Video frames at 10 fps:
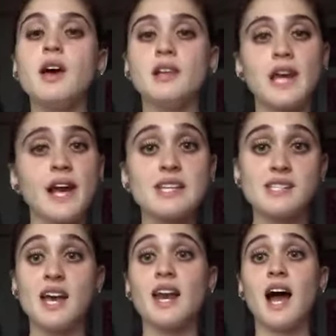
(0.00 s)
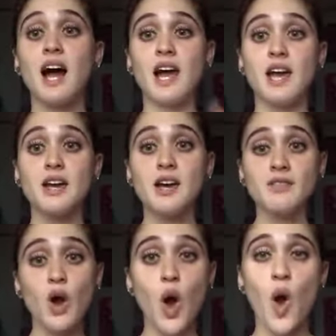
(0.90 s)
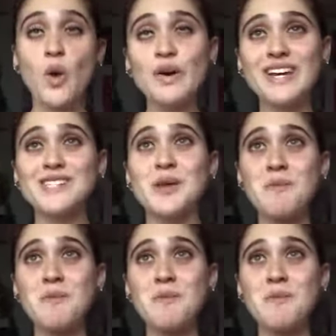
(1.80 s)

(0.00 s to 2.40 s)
Like I said, I have always